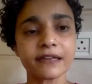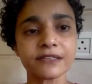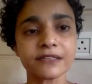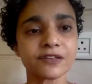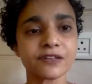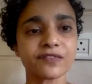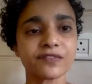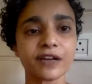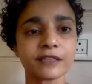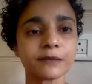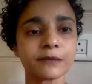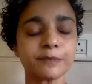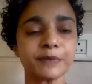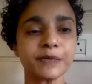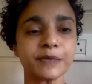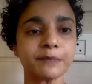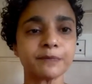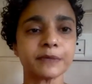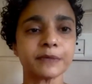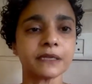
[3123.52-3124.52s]
of other
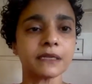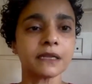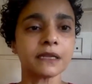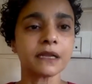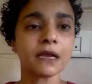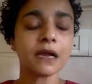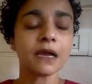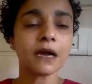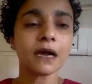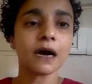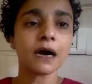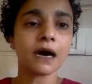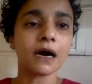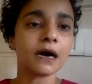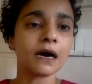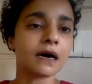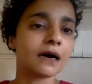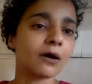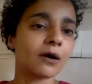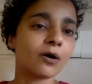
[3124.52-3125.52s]
people
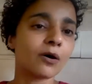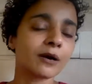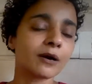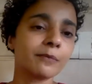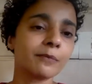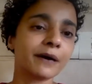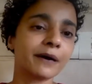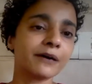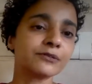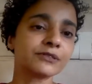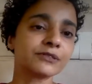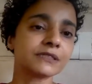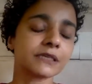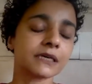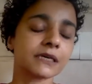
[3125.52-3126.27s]
or about,